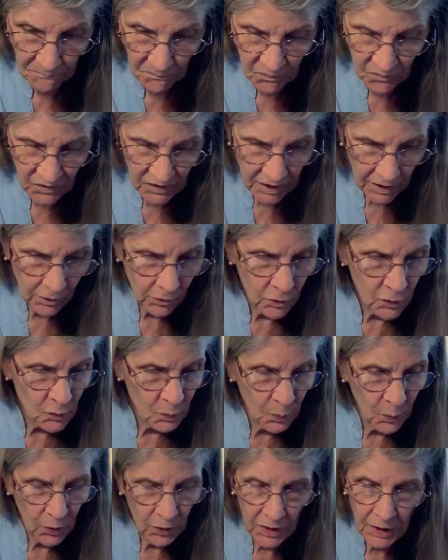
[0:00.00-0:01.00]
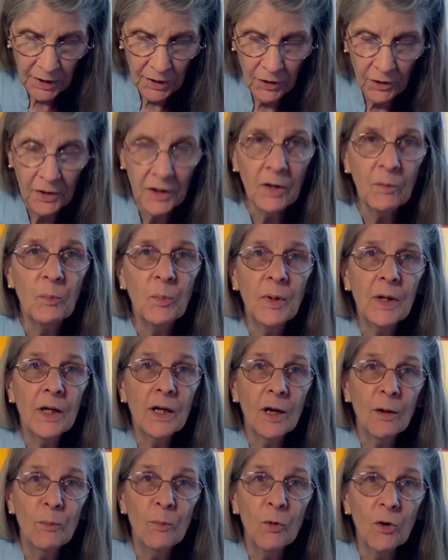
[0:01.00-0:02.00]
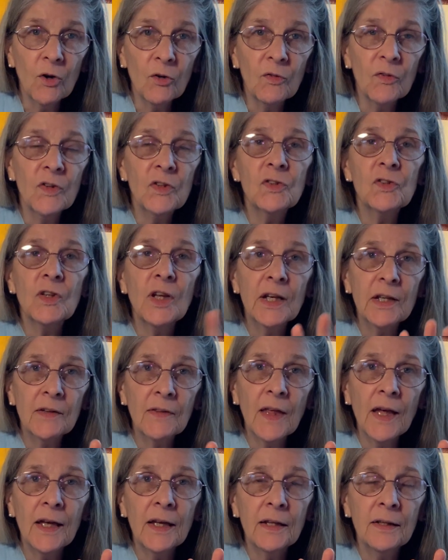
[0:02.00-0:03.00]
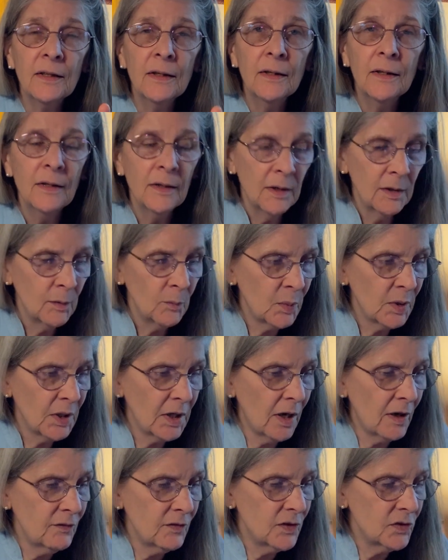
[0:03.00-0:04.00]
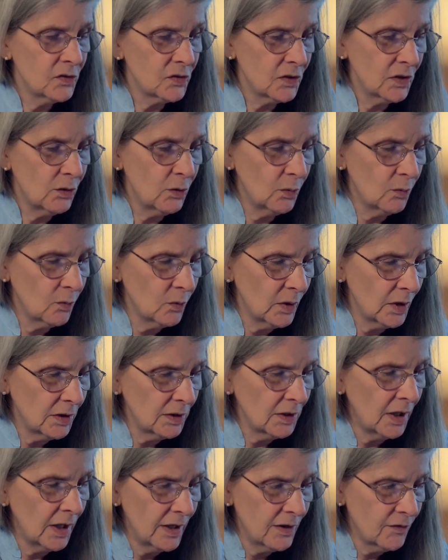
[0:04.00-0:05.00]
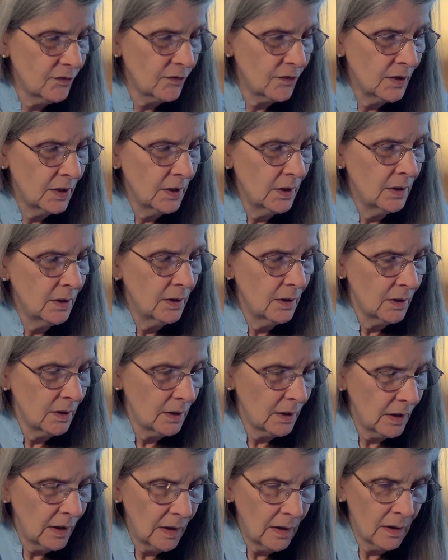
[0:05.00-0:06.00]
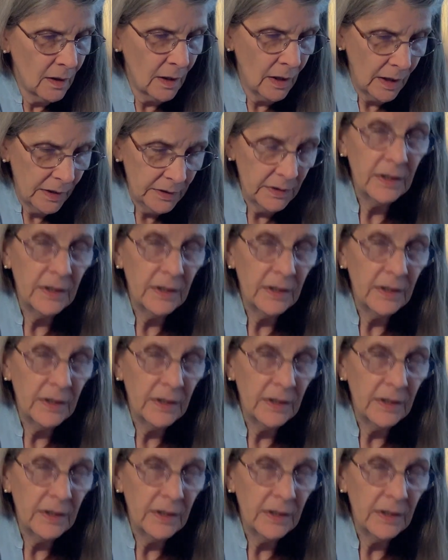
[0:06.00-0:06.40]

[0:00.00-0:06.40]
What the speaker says: Tarot's pretty good at being amorphous like that, but obviously real life, oddly